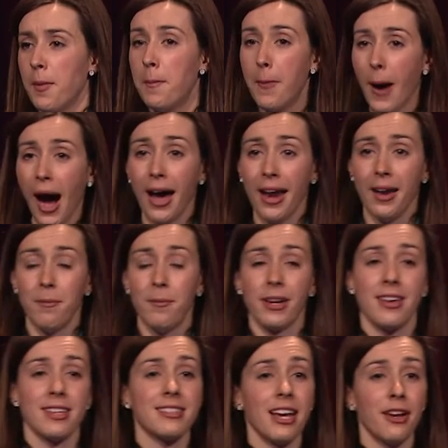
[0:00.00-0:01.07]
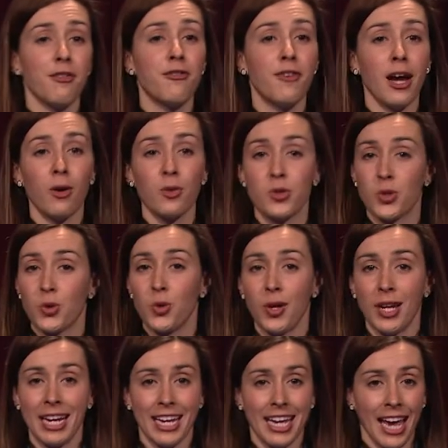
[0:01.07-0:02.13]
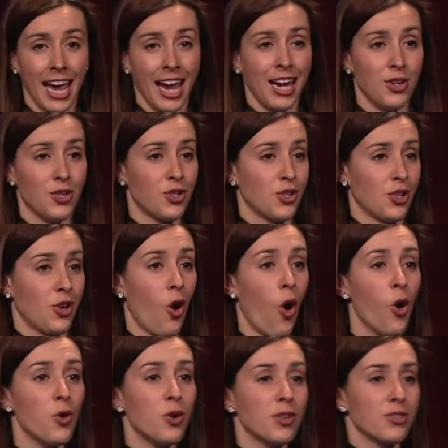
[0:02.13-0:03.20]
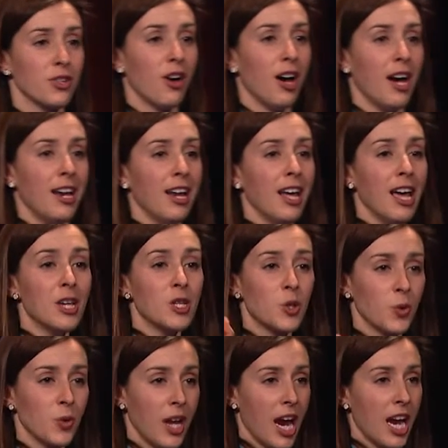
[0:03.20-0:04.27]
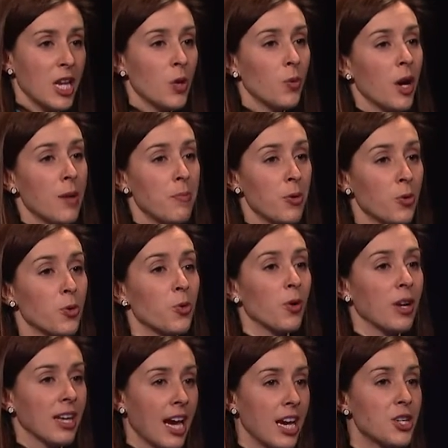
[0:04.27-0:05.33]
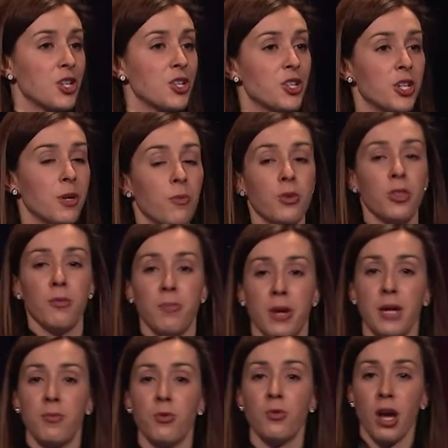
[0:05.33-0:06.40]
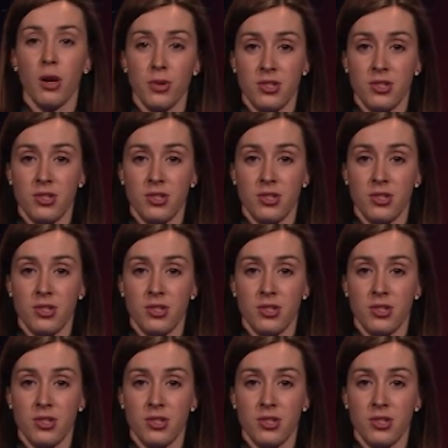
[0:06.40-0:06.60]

But because they'd failed to engage, to co-design, to in any way build a relationship with the people they were